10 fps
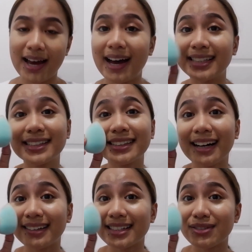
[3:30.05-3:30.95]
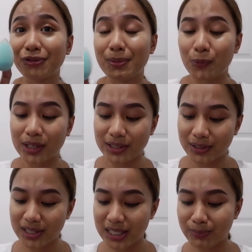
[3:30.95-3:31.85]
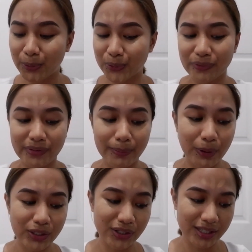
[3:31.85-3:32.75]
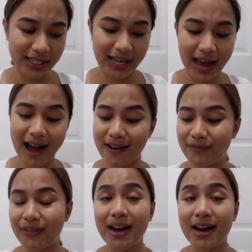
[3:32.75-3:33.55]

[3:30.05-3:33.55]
I still got this from Watson's. Most of the brushes that I have